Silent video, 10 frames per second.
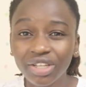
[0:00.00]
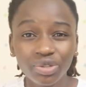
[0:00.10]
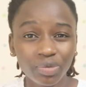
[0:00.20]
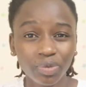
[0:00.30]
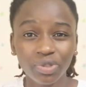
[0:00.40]

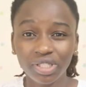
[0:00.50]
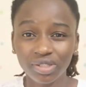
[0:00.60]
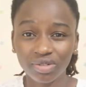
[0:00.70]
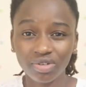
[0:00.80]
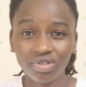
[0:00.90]
your
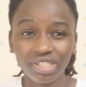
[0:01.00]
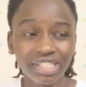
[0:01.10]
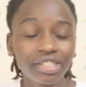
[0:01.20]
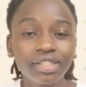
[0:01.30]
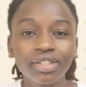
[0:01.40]
spouse's clothes,
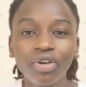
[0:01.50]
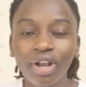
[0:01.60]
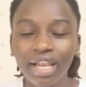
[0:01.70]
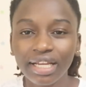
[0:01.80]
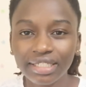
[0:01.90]
just
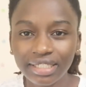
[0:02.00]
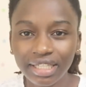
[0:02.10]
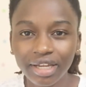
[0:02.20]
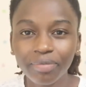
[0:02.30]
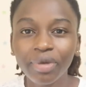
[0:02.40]
collect
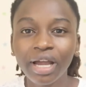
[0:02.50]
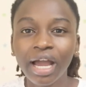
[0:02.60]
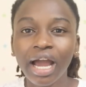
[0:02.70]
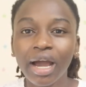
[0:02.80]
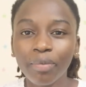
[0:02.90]
them,
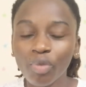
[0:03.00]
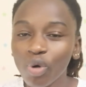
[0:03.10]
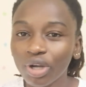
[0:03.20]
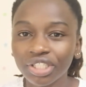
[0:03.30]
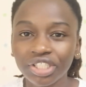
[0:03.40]

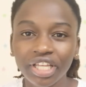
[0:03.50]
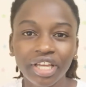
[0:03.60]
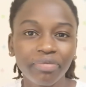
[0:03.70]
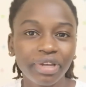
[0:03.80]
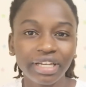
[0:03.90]
wash
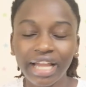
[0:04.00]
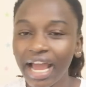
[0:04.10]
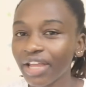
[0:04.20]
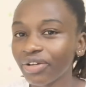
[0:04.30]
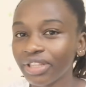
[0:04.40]
them and
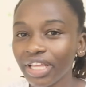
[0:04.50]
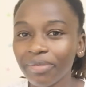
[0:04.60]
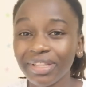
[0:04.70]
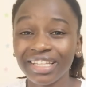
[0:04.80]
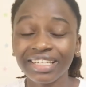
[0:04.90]
iron
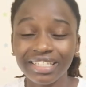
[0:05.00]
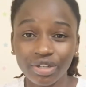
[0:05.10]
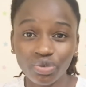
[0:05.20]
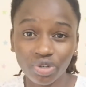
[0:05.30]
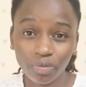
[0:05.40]
them, and then
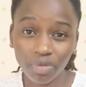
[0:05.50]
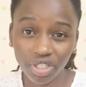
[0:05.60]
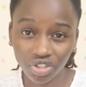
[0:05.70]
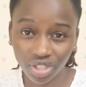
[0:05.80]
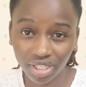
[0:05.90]
take good
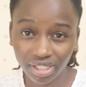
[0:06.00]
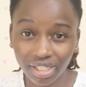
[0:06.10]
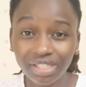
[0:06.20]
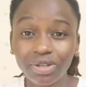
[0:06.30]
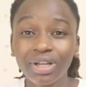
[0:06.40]
pictures.
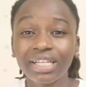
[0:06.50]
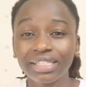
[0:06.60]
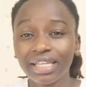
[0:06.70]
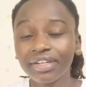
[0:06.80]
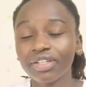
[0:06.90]
As long as
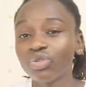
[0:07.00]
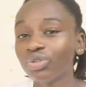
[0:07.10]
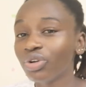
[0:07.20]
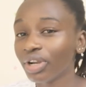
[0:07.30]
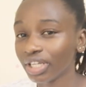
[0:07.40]
they're in
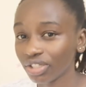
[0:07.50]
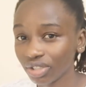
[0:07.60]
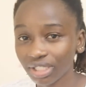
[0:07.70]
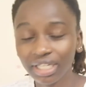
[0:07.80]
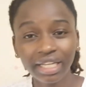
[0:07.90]
good
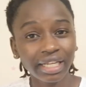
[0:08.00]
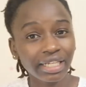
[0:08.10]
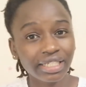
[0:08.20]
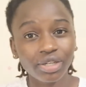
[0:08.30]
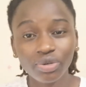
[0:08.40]
condition,
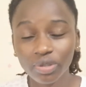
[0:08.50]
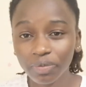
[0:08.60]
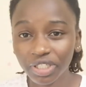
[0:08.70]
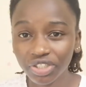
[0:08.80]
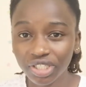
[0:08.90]
take good
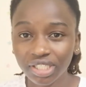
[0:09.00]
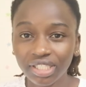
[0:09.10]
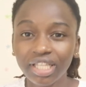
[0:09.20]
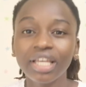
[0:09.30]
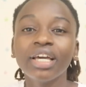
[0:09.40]

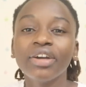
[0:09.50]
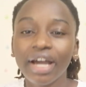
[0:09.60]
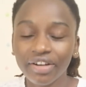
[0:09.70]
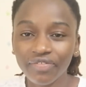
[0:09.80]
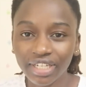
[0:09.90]
pictures,
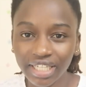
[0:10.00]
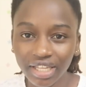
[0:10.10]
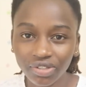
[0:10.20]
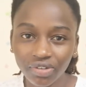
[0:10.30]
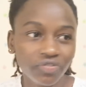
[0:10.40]

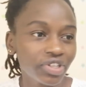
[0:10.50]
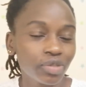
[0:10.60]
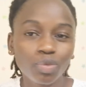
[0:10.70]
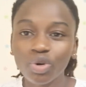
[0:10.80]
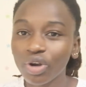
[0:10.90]
advertise on
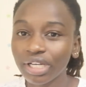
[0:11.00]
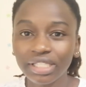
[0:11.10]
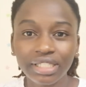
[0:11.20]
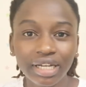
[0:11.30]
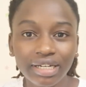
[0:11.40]
Facebook, on
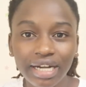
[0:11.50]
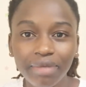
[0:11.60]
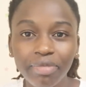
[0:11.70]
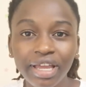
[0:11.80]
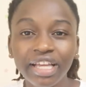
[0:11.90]

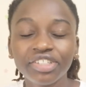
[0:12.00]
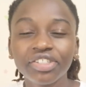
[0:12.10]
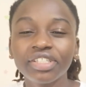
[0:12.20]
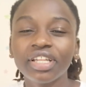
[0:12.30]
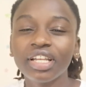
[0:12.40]
Instagram, and
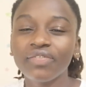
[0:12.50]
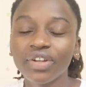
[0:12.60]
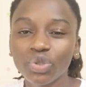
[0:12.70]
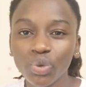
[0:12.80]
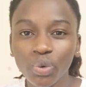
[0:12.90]
just deliver
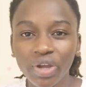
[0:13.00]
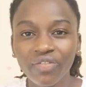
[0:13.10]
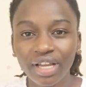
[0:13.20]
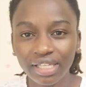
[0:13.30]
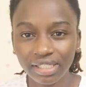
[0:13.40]
to
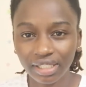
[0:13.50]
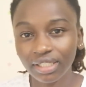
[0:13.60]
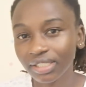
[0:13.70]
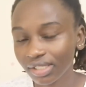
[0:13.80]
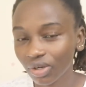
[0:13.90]
whoever is
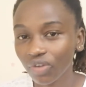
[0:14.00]
interested.